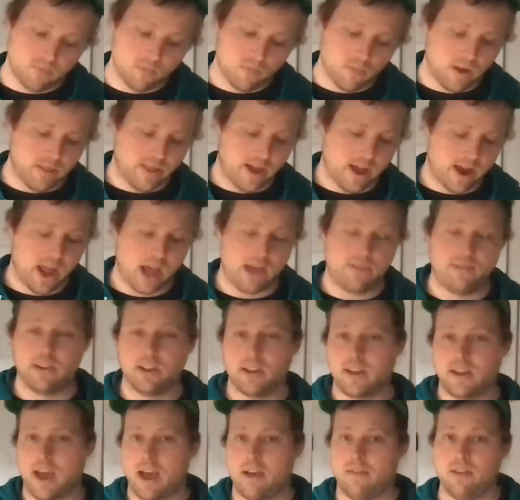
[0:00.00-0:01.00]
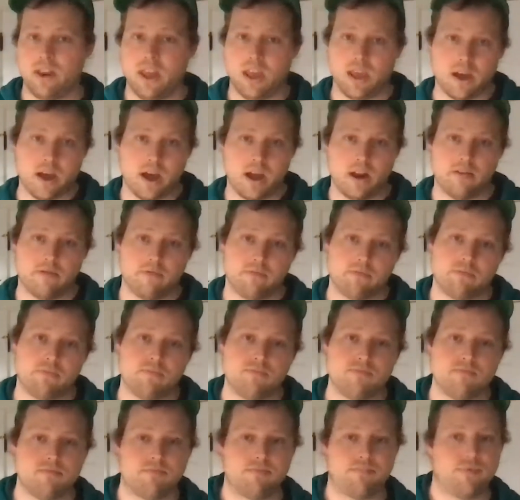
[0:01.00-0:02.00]
without having to have any kind of
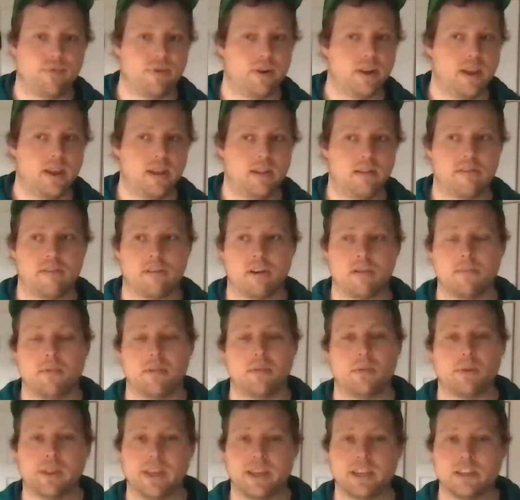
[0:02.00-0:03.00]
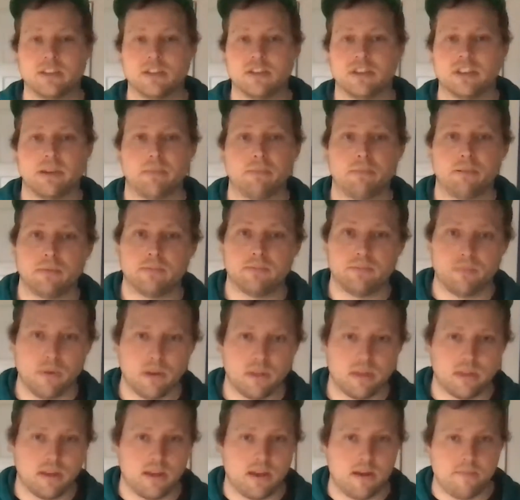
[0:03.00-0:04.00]
predetermined relationship
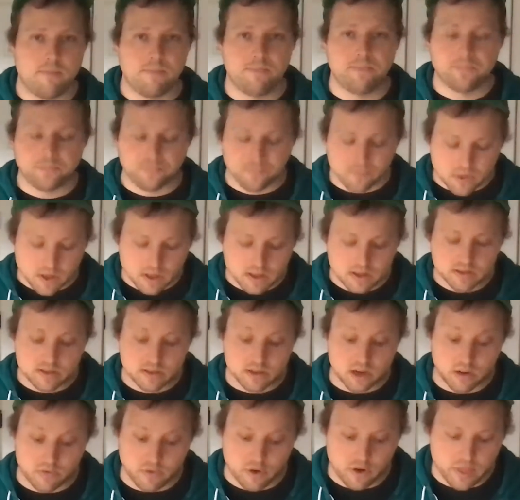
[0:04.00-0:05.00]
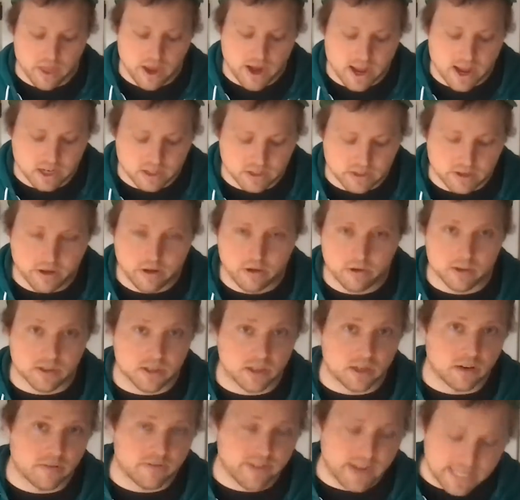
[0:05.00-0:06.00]
with the server that actually hosts
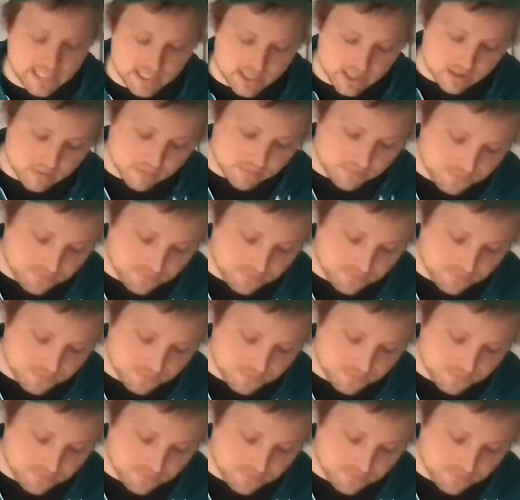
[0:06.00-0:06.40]
and defines it.